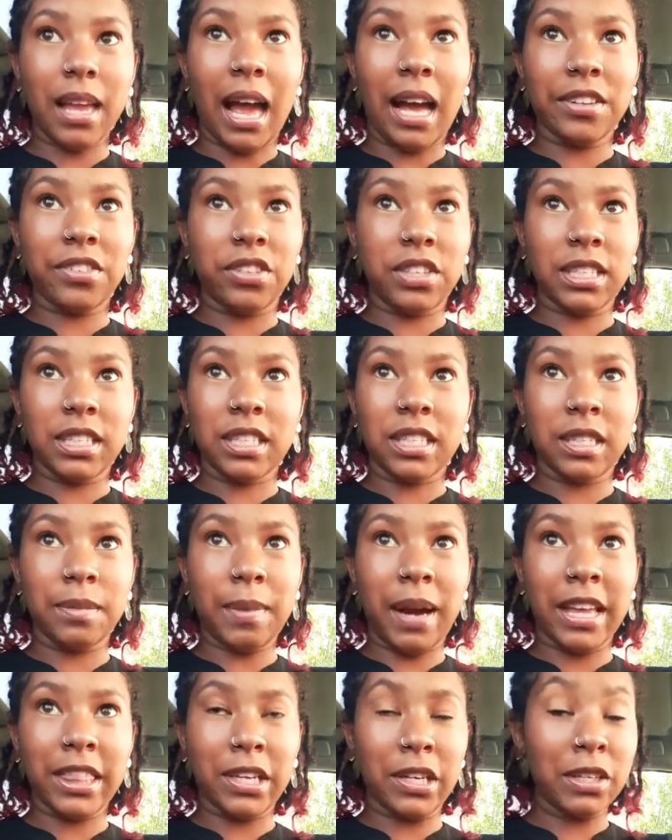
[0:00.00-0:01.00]
This is
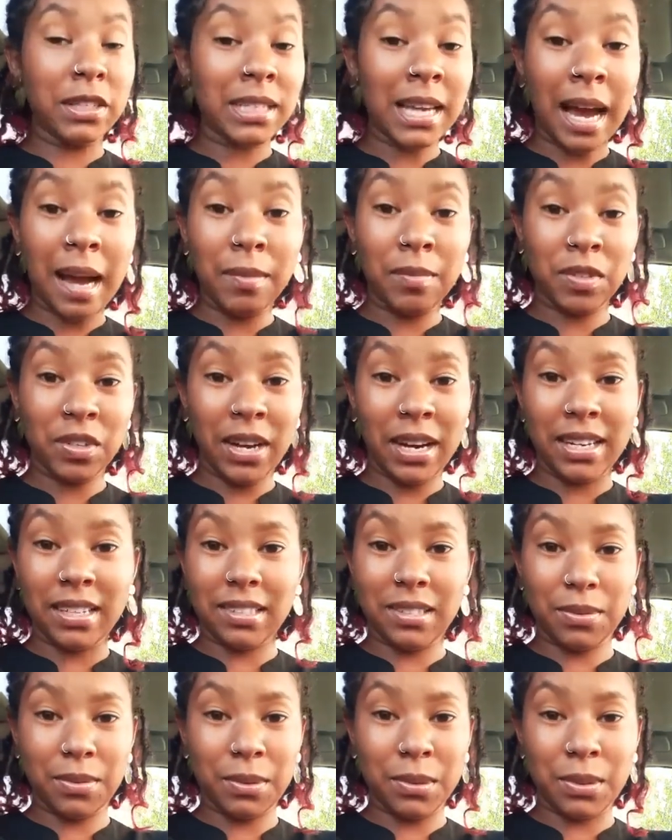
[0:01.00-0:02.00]
my third time trying
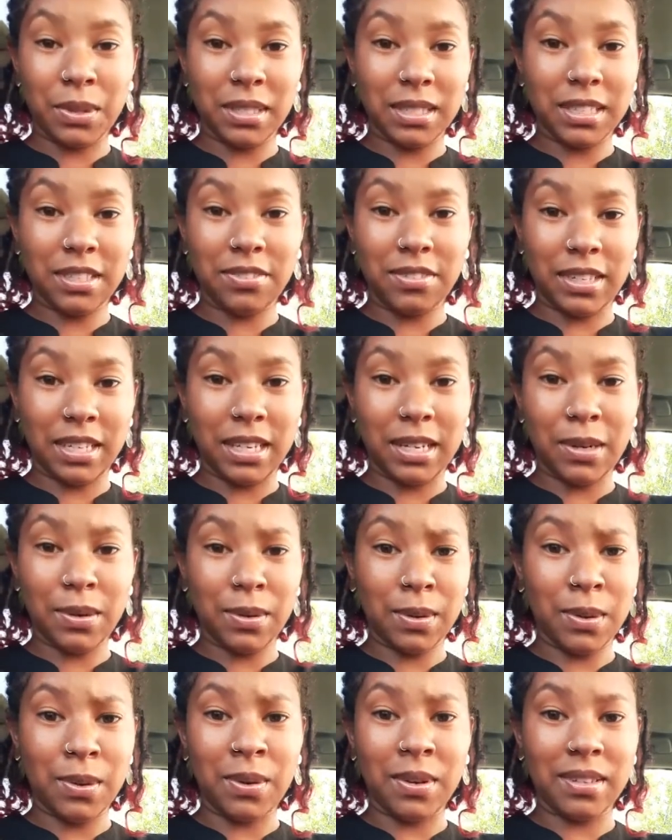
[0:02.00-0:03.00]
to record this video. I'm
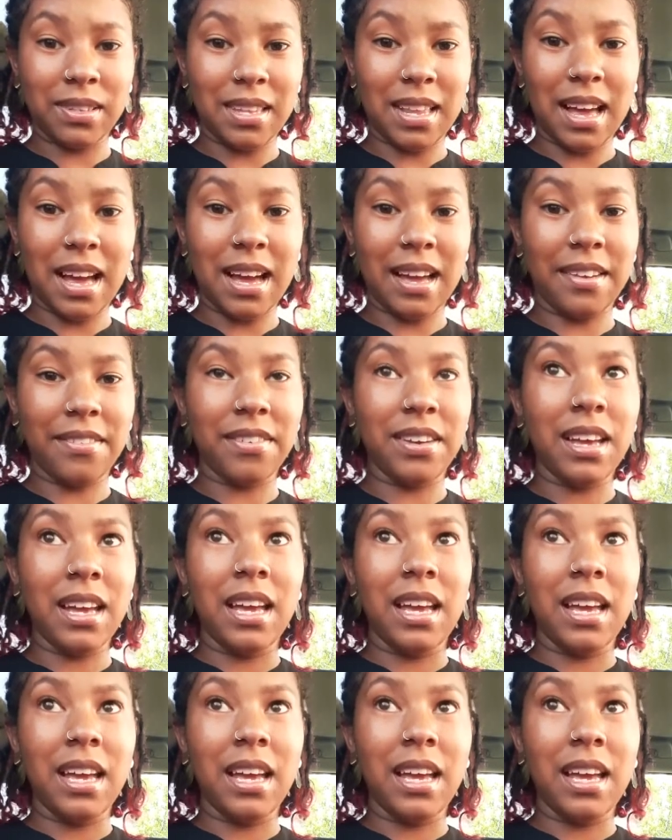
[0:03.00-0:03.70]
going live.